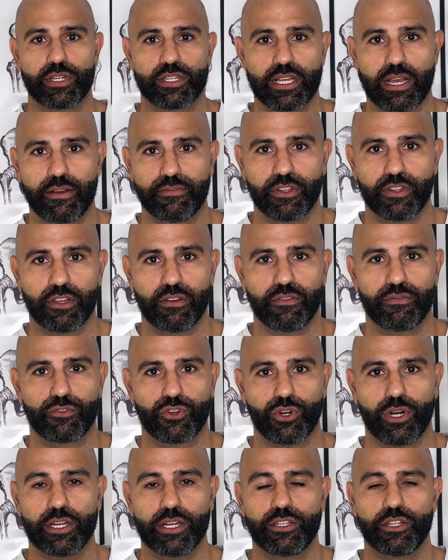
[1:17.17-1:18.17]
stuff that you've
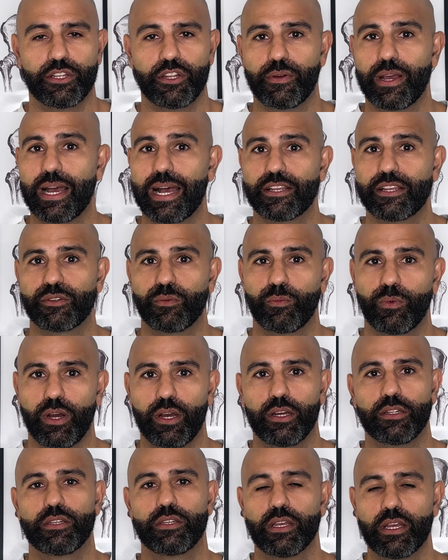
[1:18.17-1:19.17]
tried to do, it hasn't
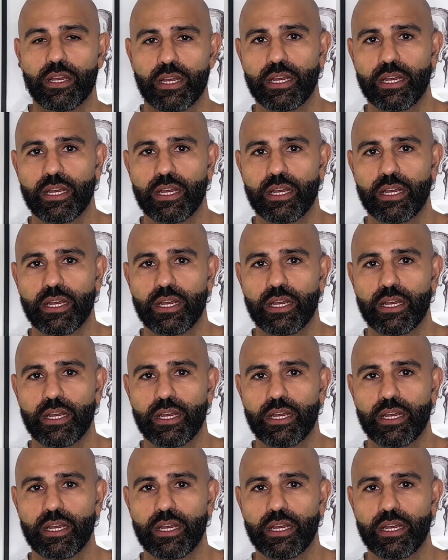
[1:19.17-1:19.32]
worked,